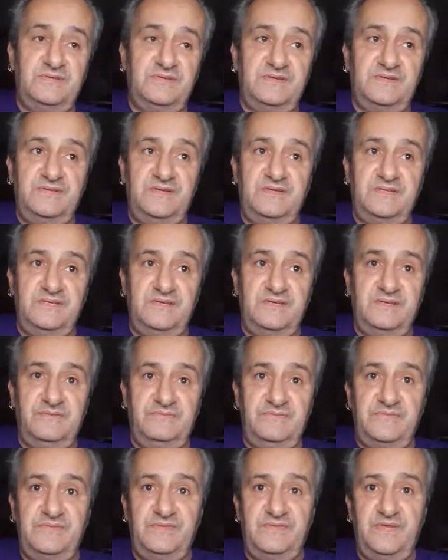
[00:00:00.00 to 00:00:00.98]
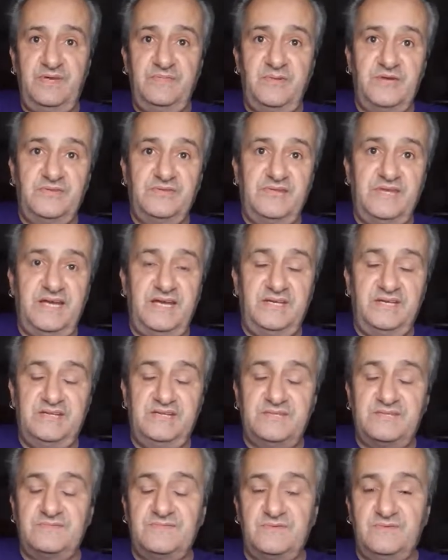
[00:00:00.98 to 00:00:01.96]
I think they're both
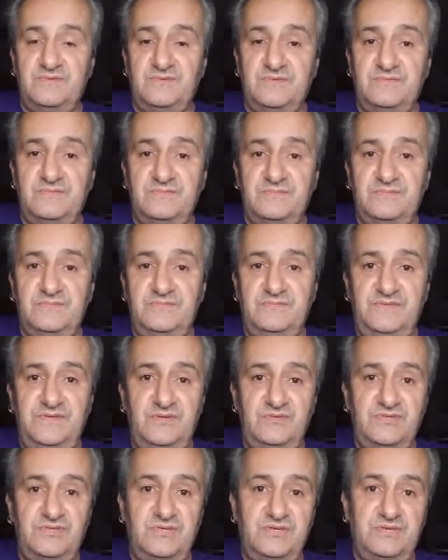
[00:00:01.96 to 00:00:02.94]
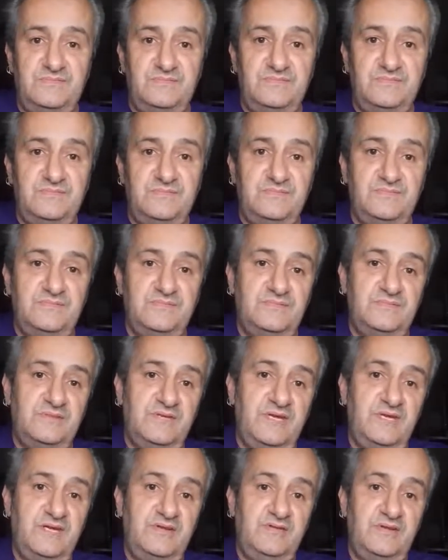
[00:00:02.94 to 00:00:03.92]
candidates for future
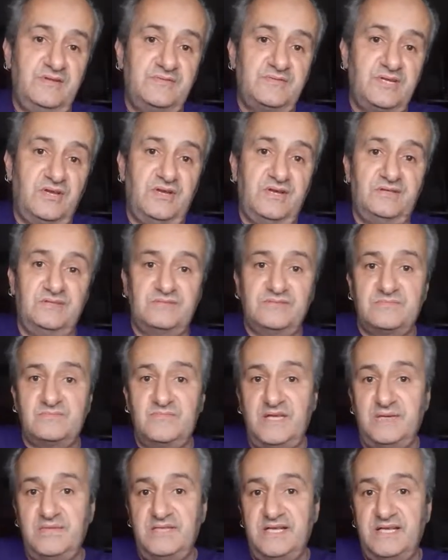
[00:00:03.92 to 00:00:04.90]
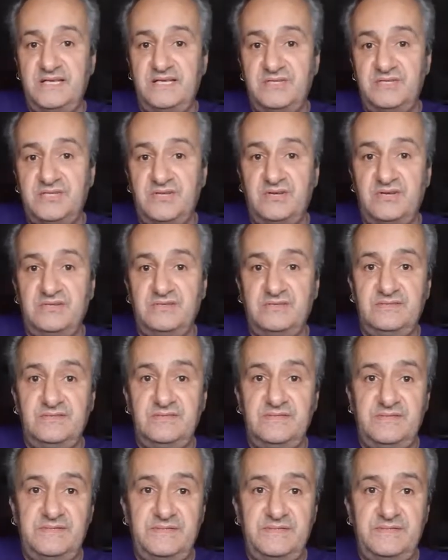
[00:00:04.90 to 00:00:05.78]
area titles, maybe the English title.